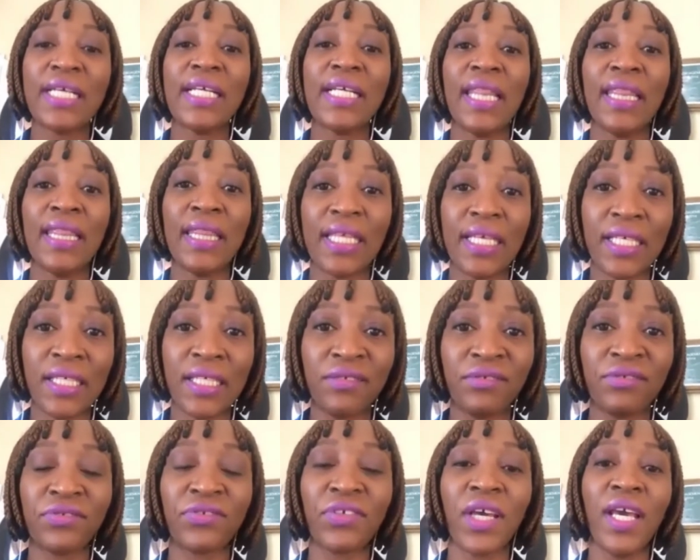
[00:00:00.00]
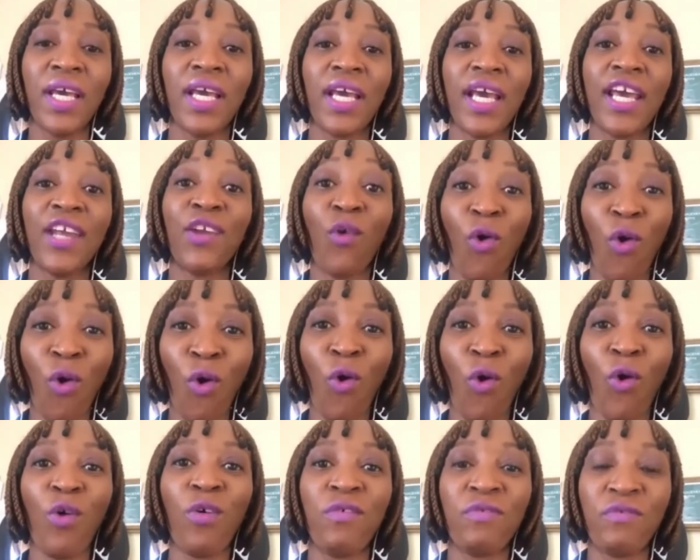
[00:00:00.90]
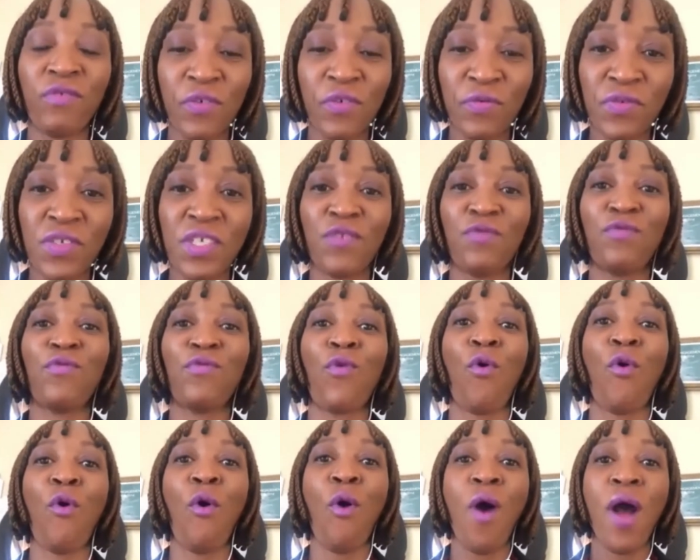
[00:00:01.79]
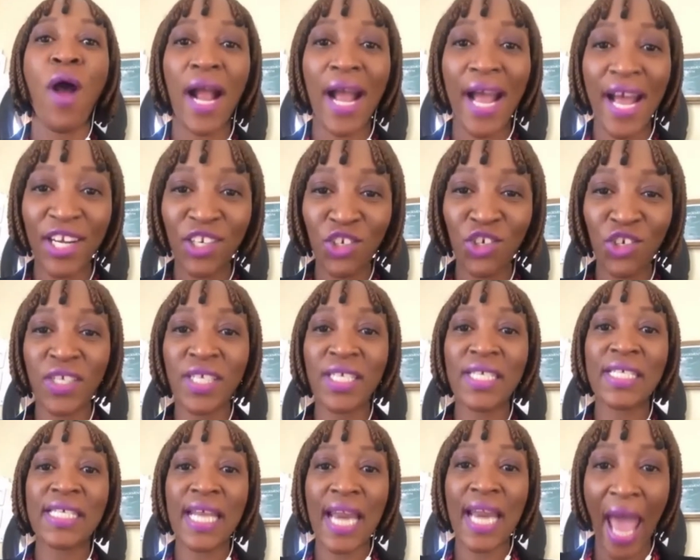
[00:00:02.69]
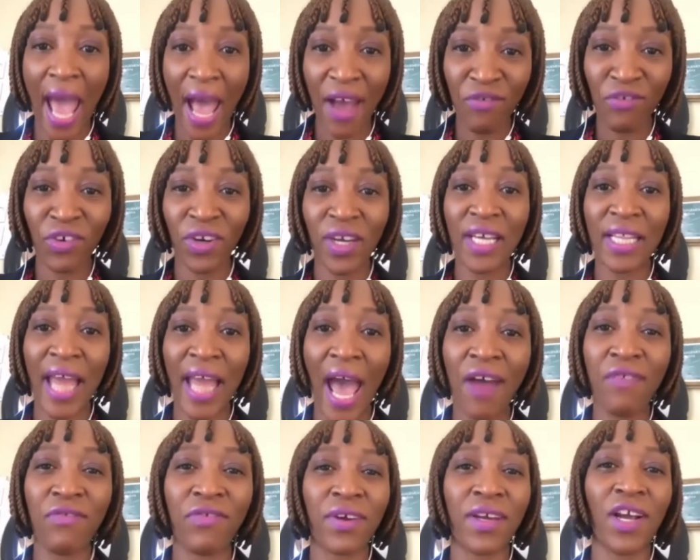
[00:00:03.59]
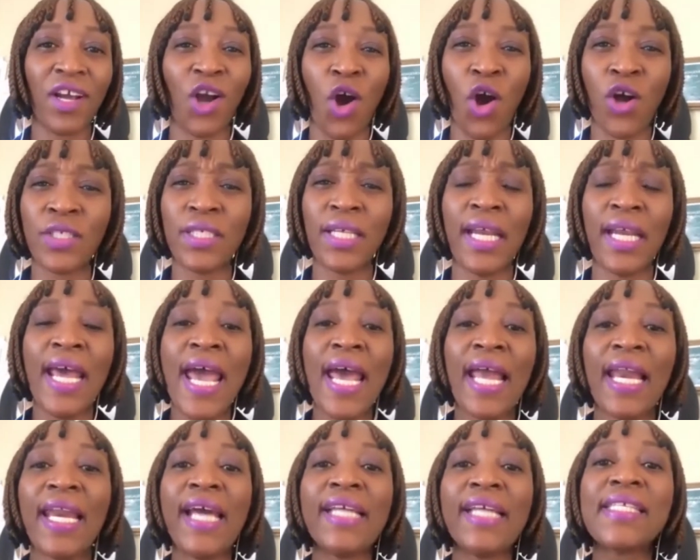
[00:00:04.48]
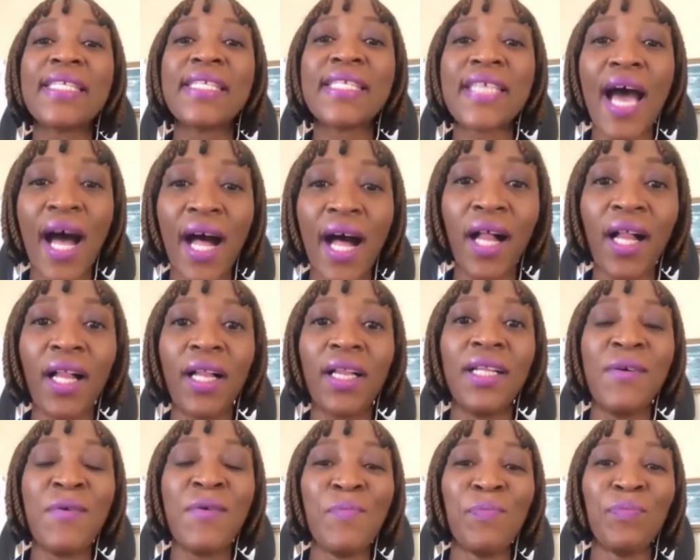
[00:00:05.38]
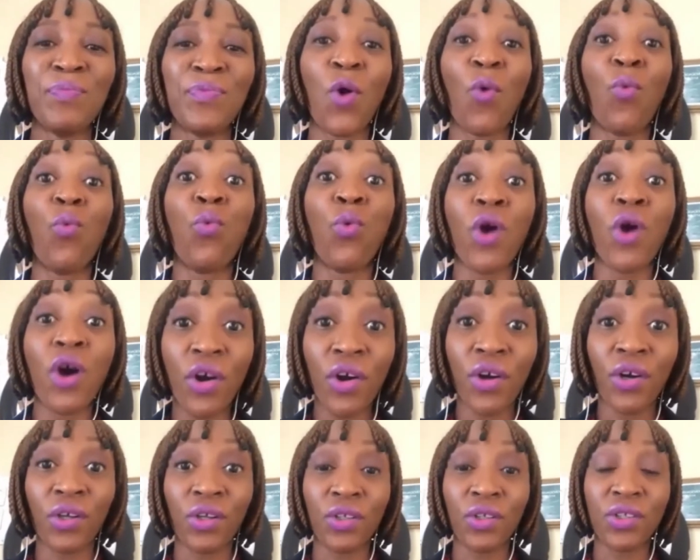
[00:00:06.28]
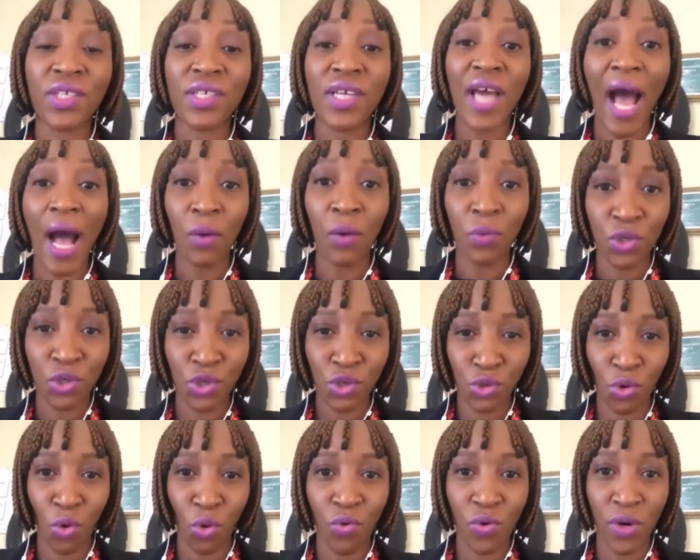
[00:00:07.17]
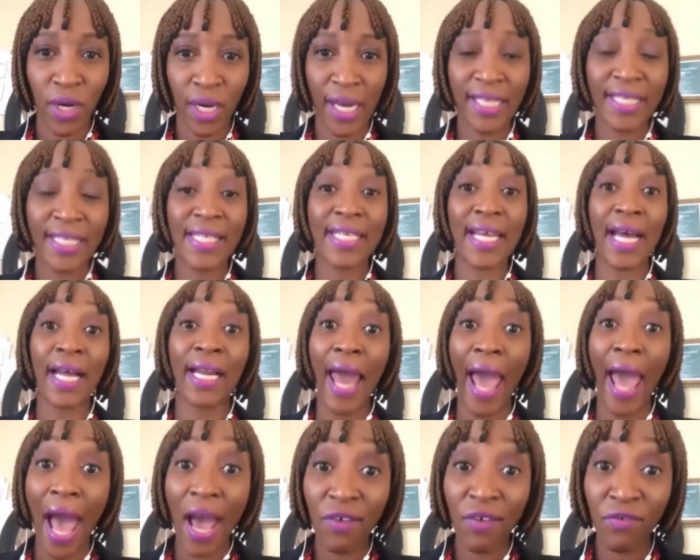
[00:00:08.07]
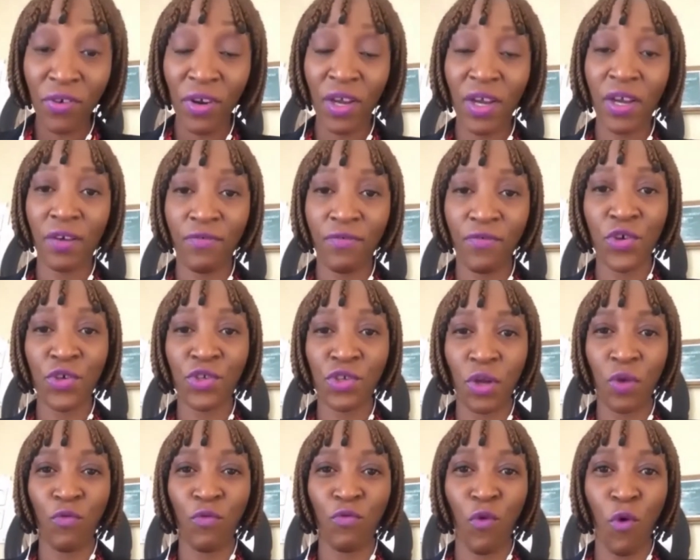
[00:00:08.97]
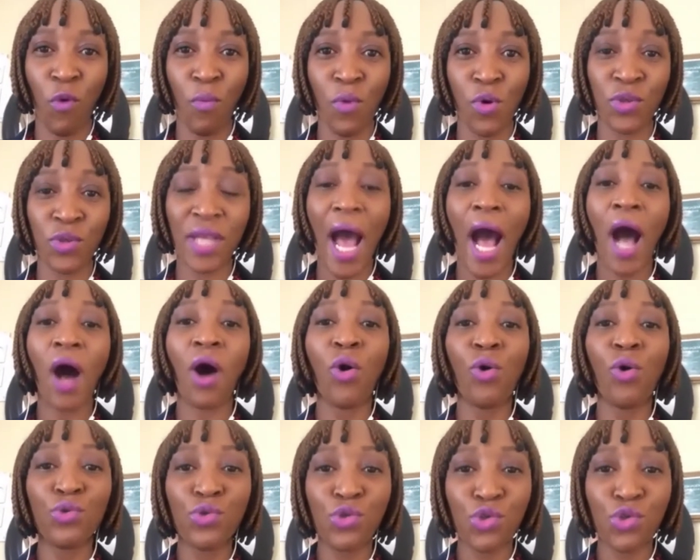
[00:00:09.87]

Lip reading: live in all 54 countries in Africa and the African continent. Let's tell the world our story. Let's tell Africa first and foremost, our own